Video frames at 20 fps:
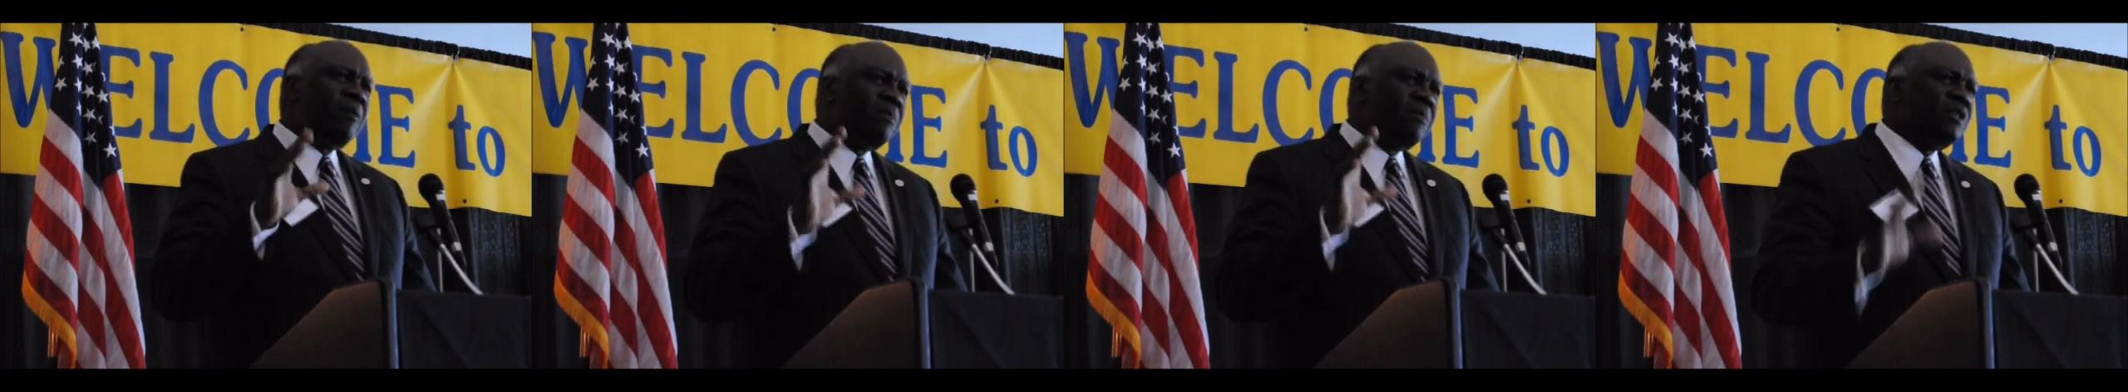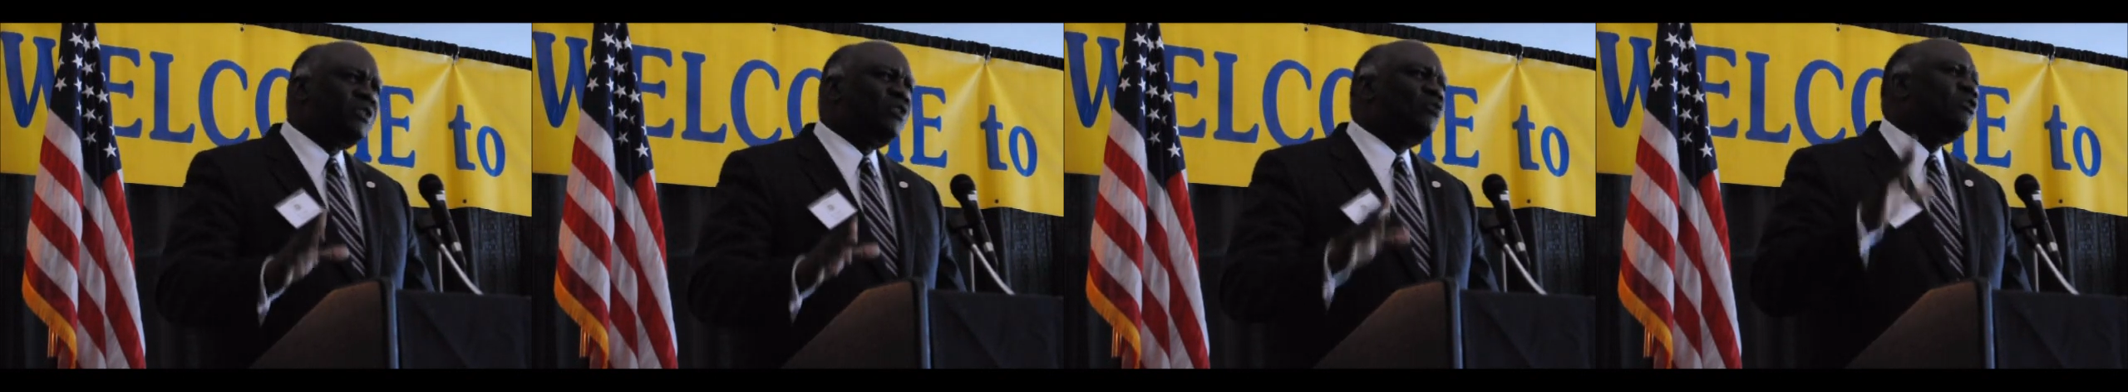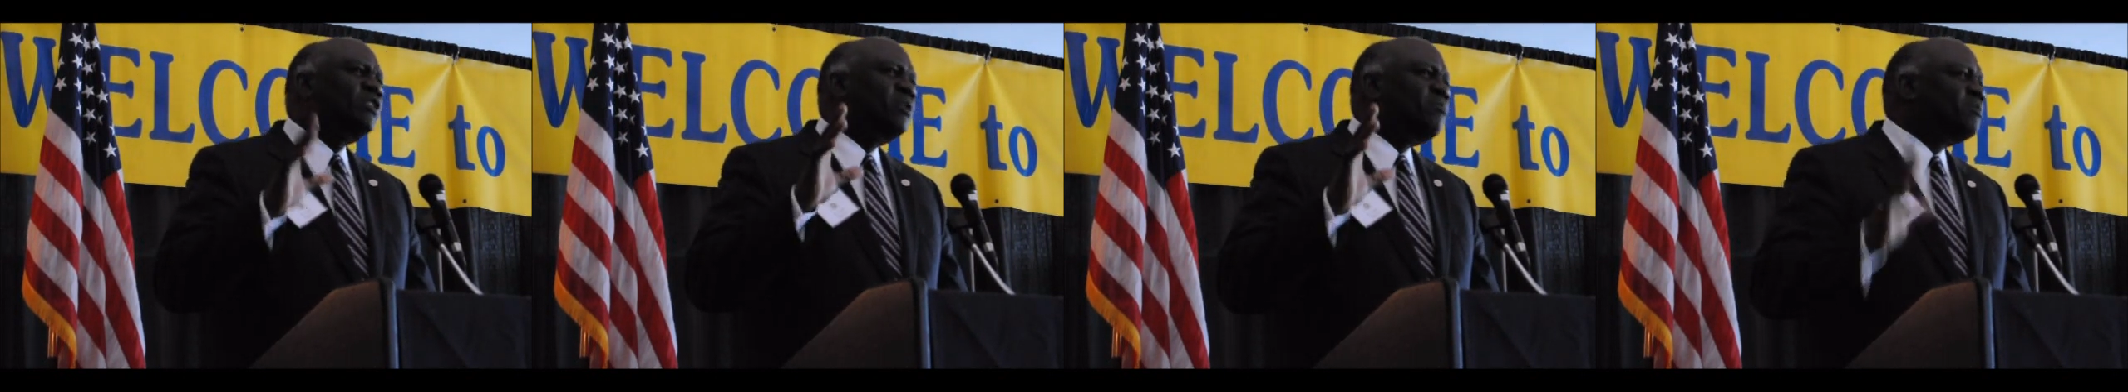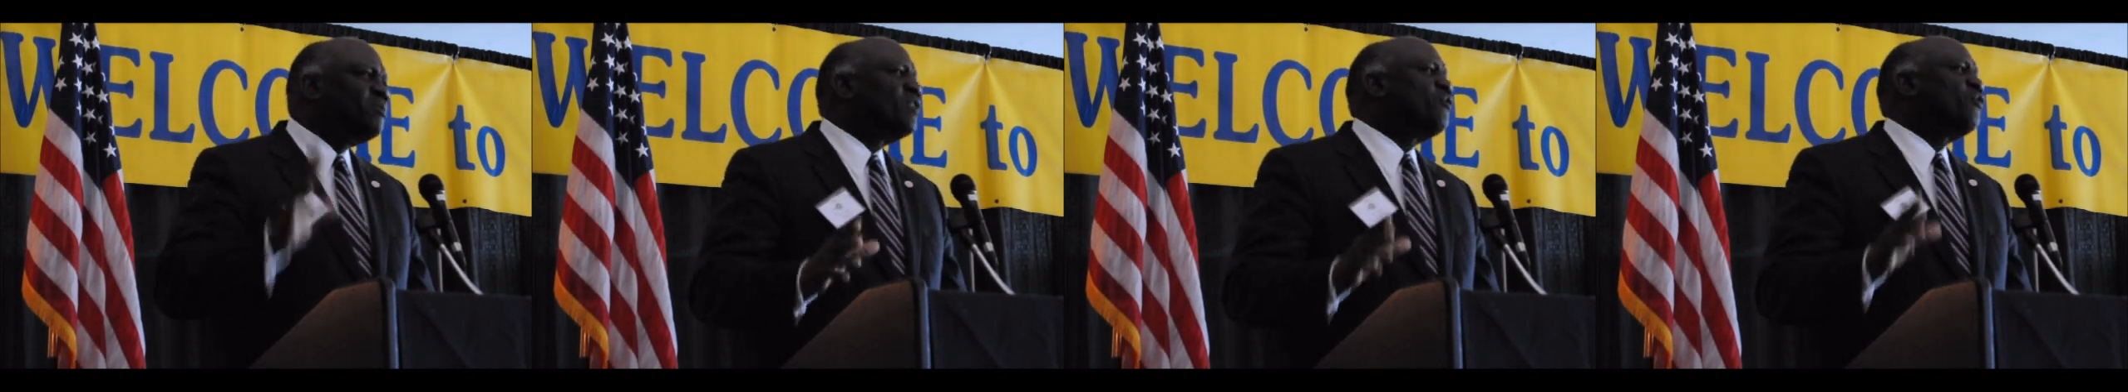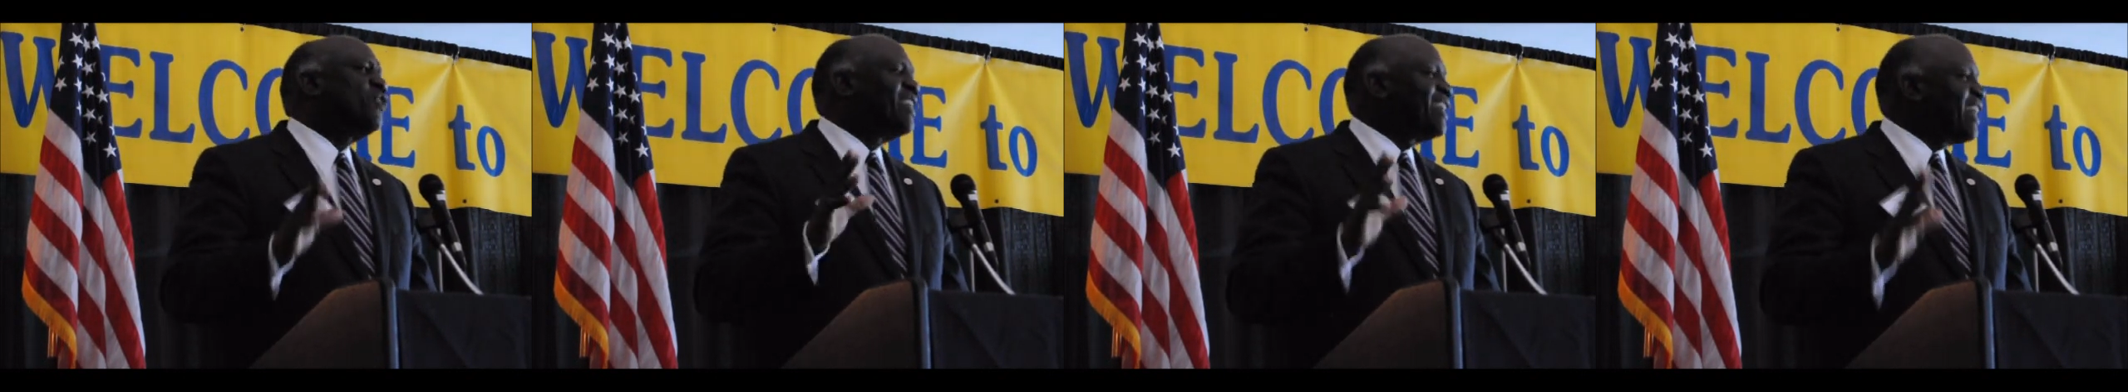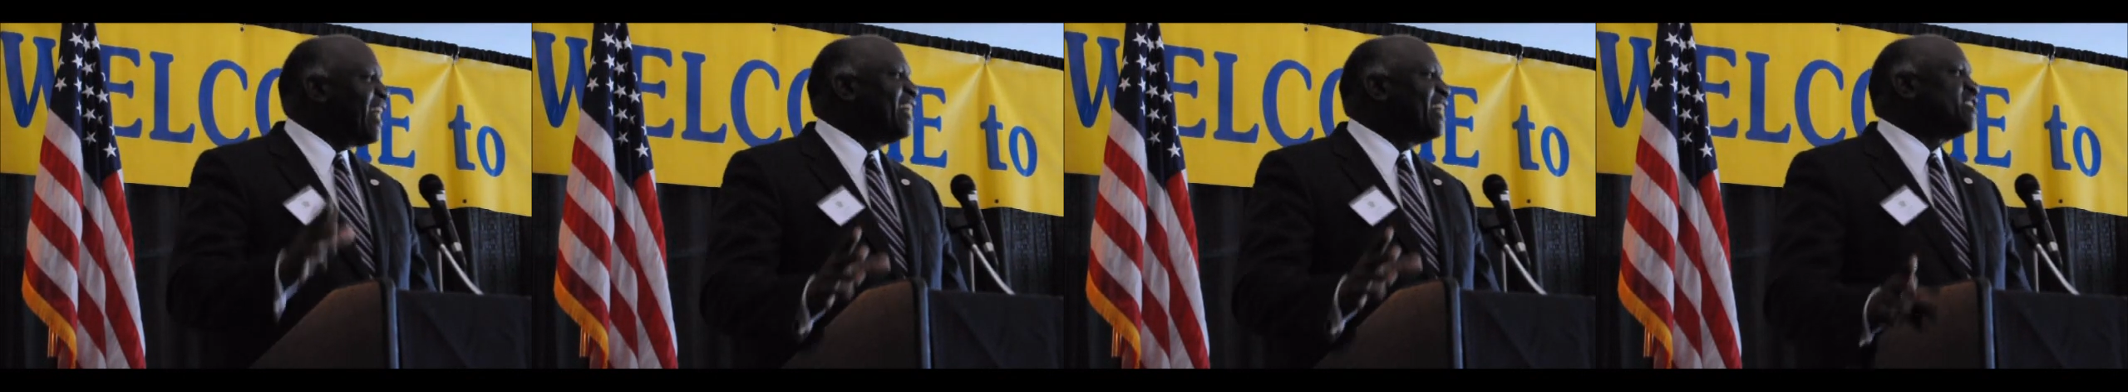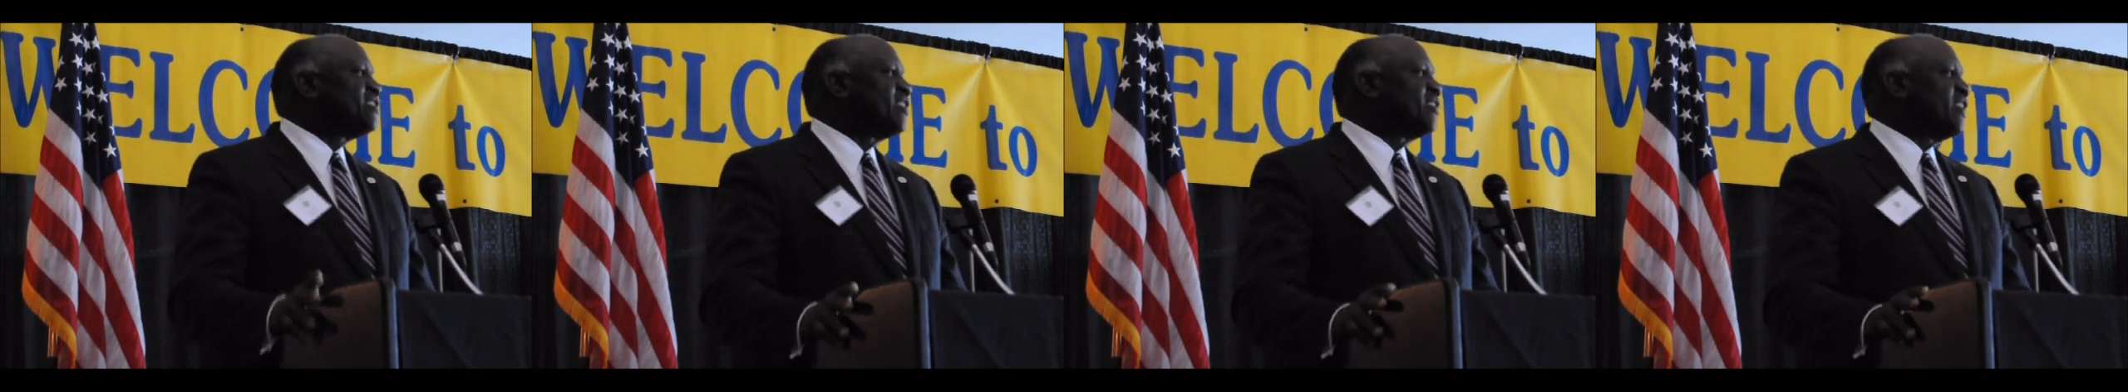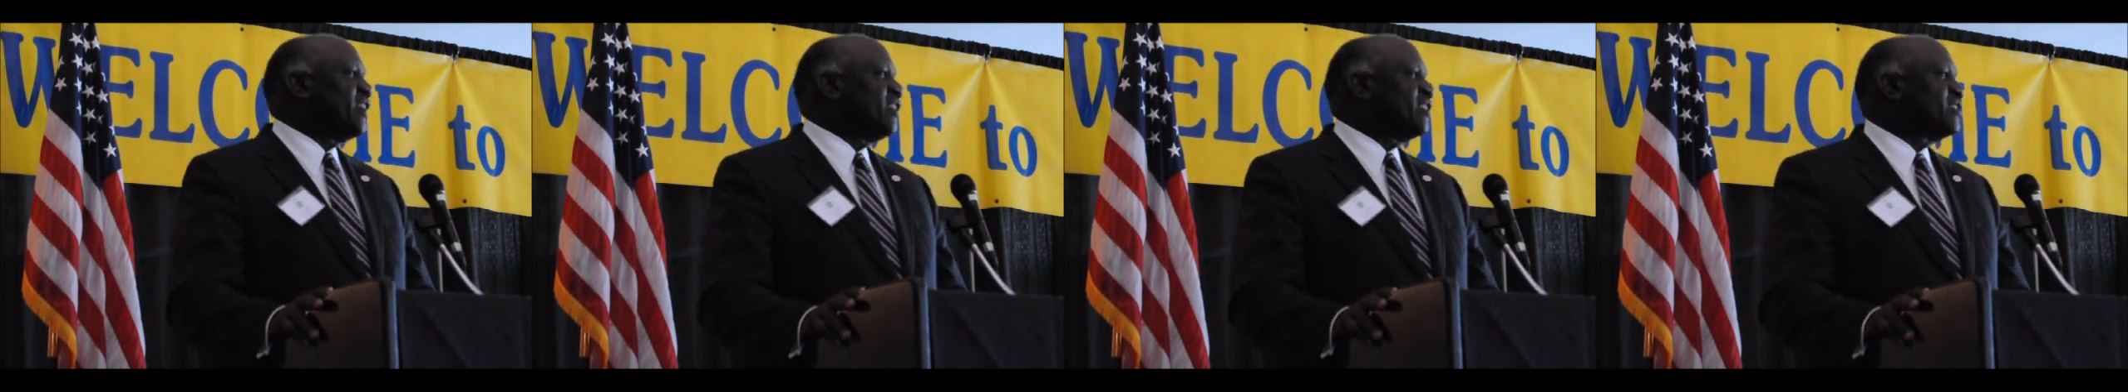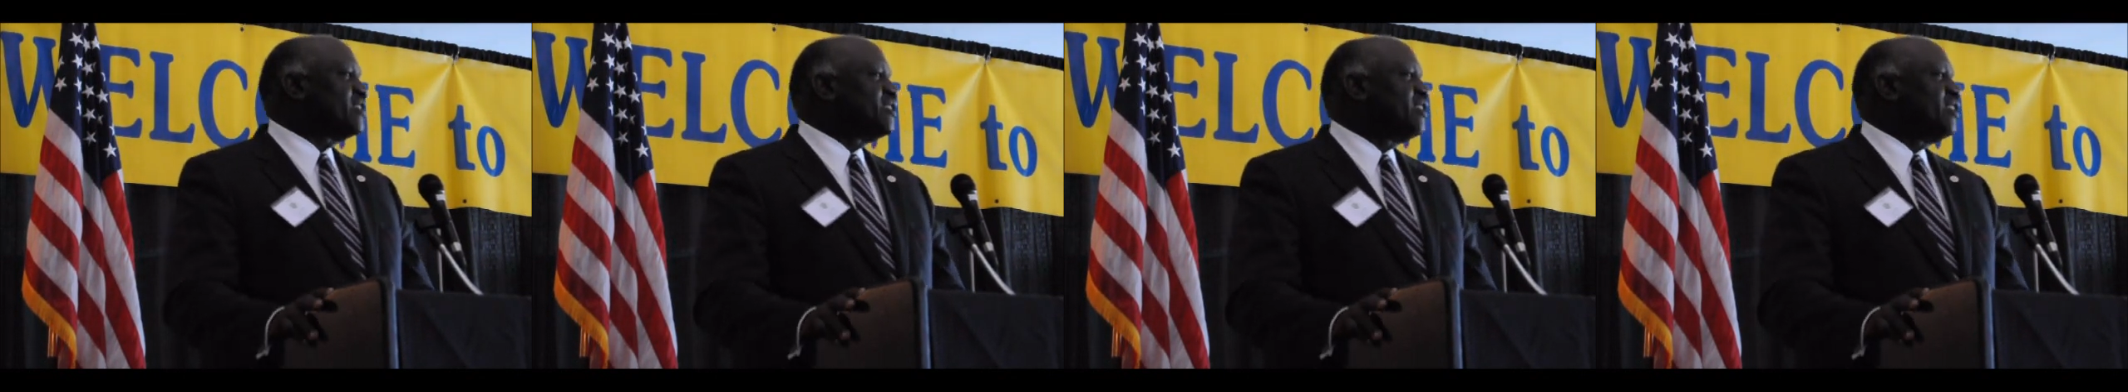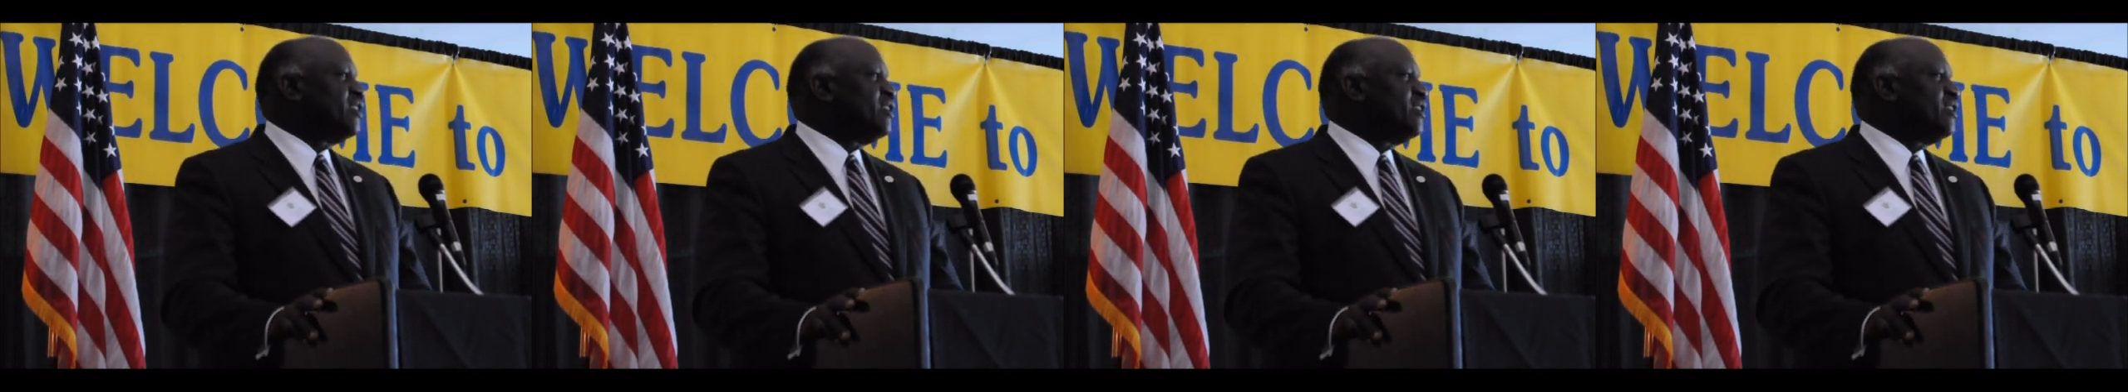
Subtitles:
but do some different kinds of things.